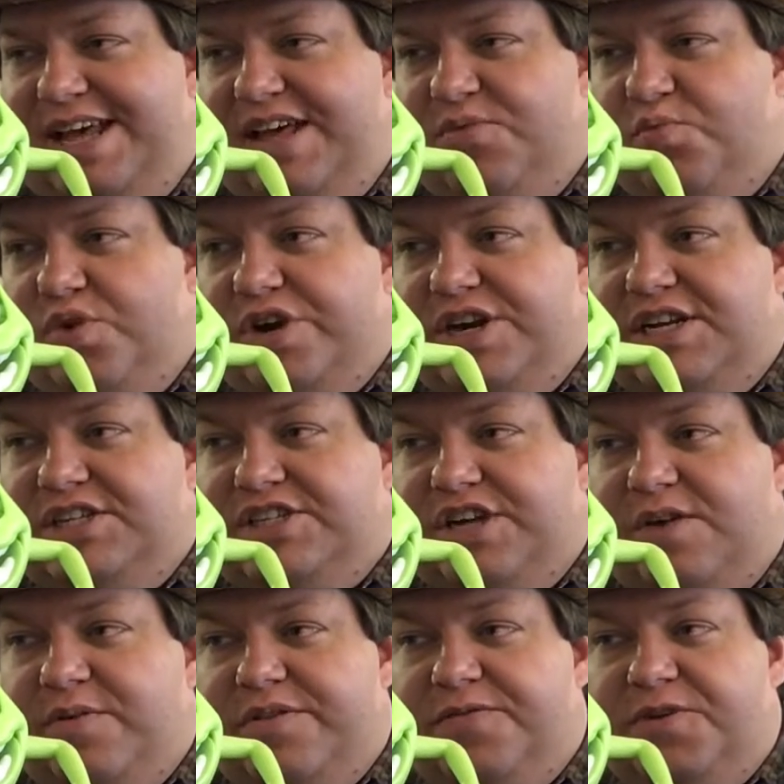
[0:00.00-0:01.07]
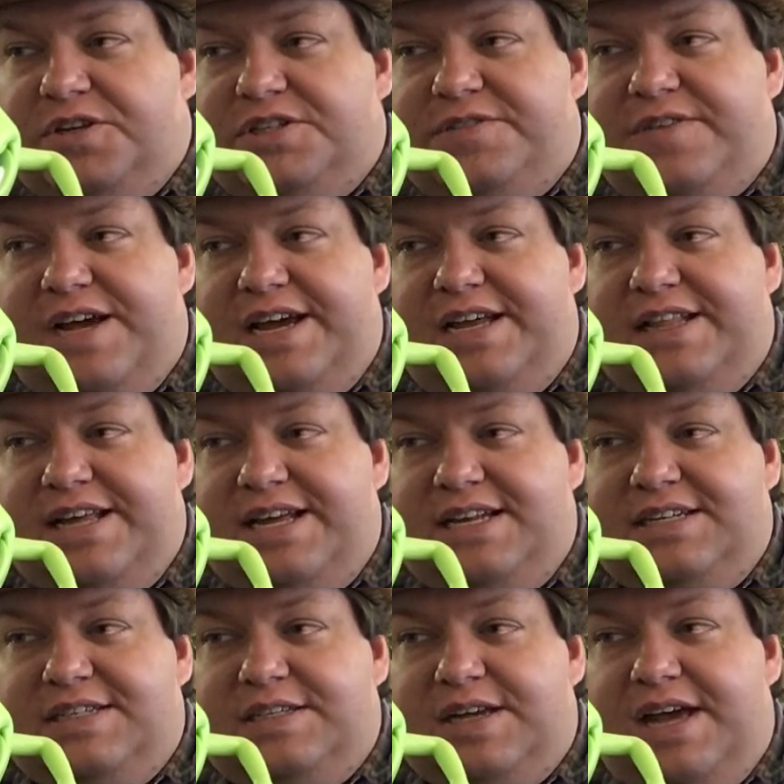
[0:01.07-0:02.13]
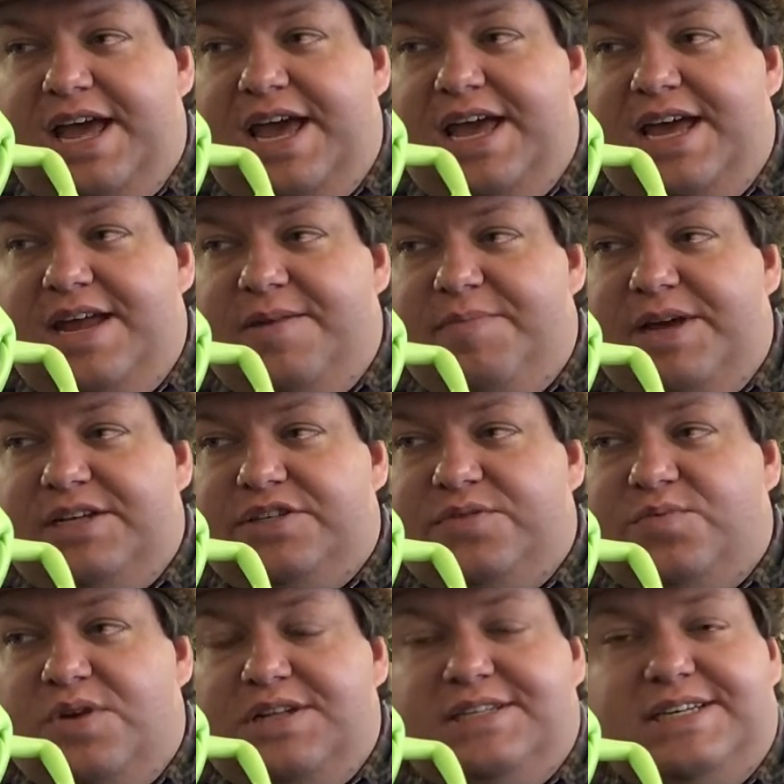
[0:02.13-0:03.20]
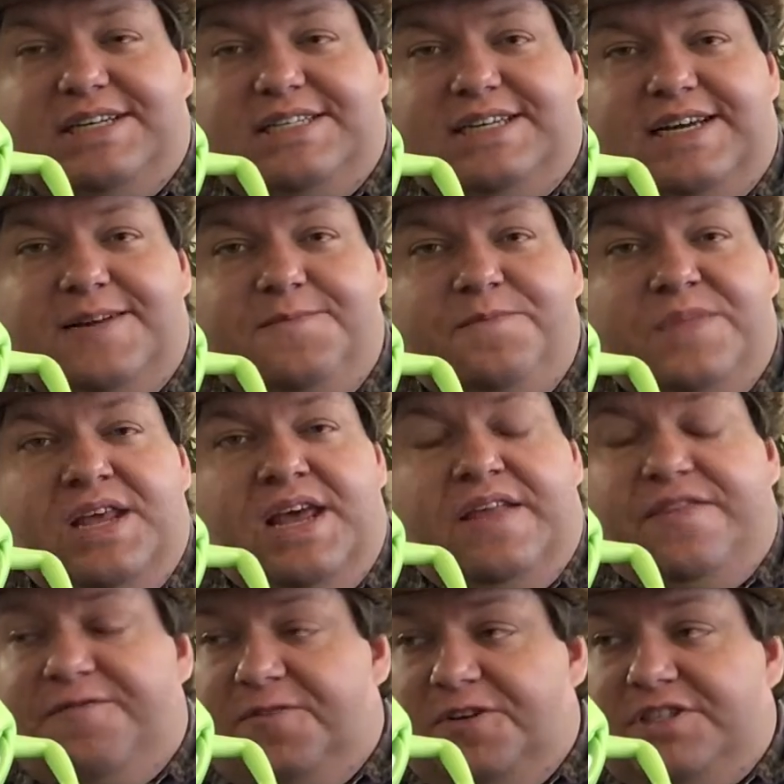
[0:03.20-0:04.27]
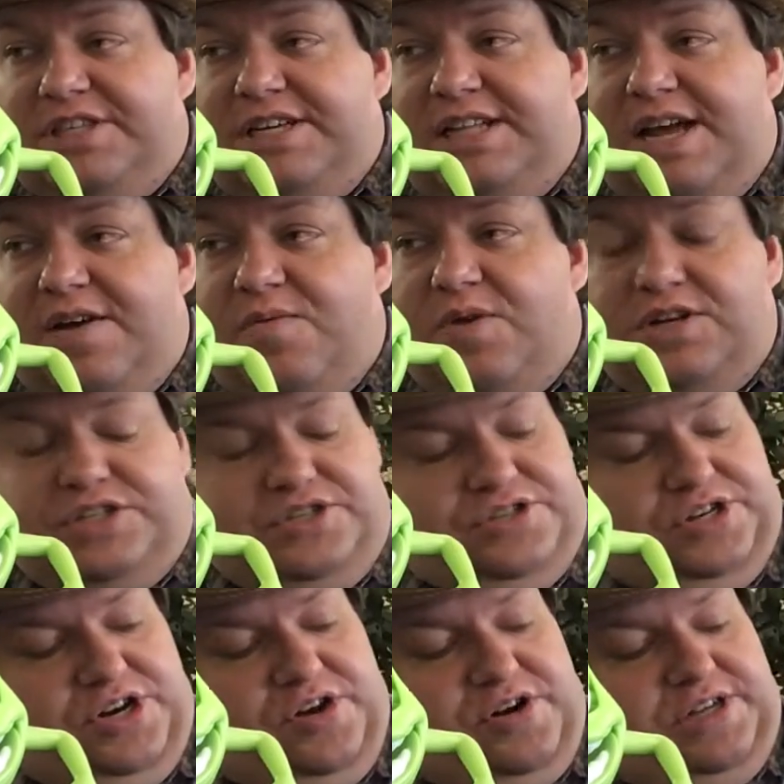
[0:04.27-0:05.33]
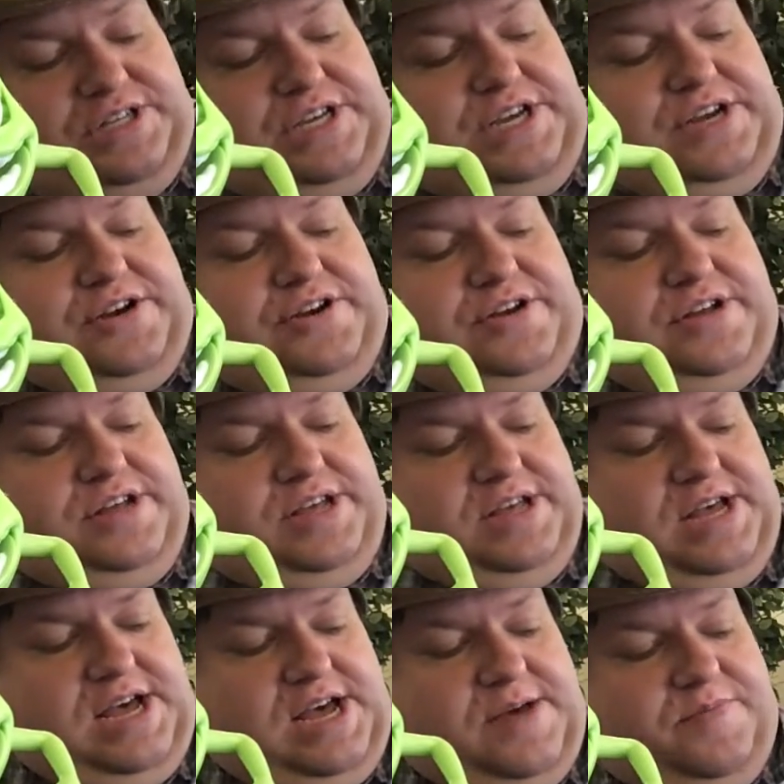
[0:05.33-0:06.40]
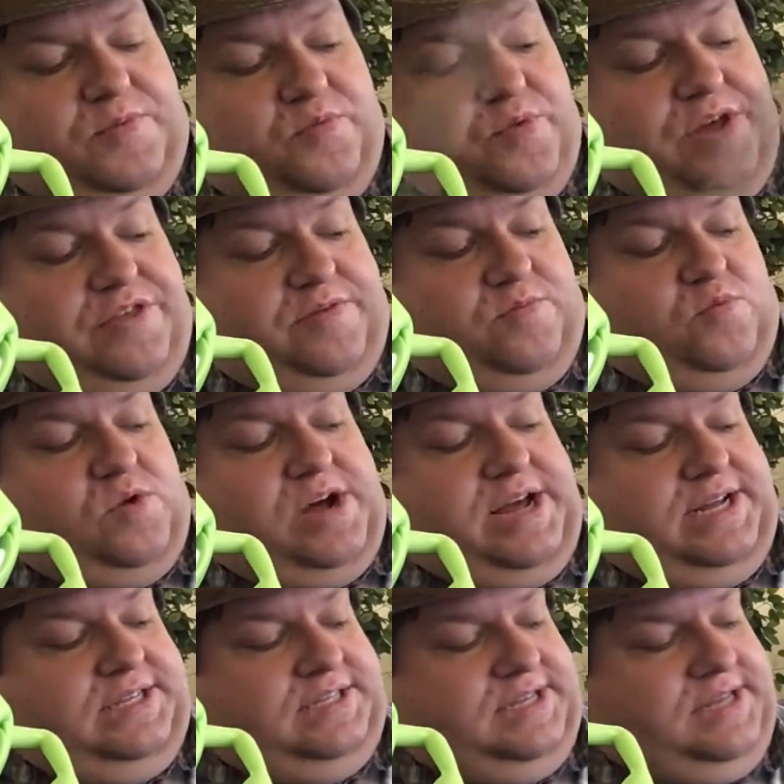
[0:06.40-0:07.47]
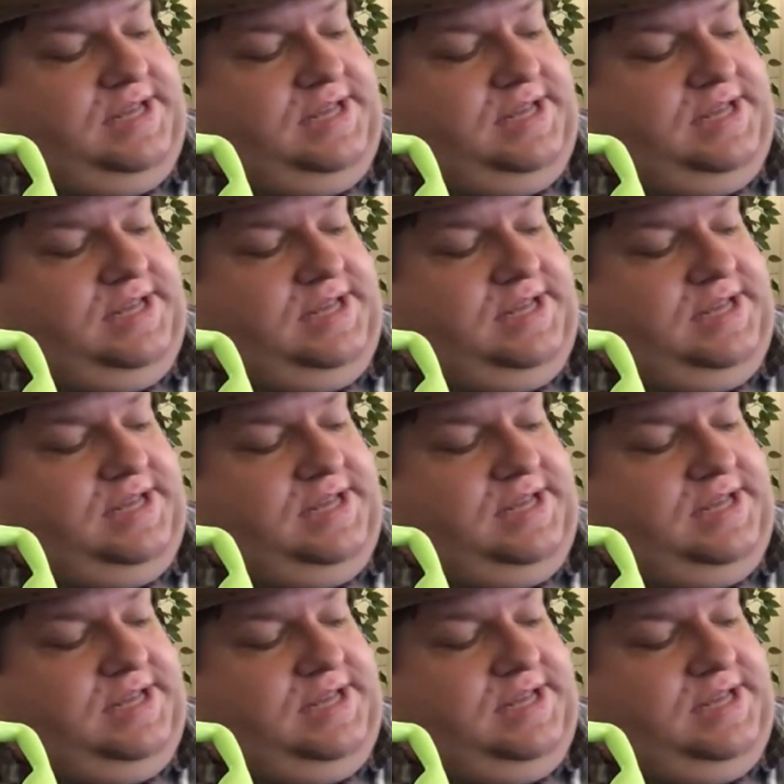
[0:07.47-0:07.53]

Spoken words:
We're going to start with first violins and measure 116. The first thing that I want you to notice here, rhythm-wise,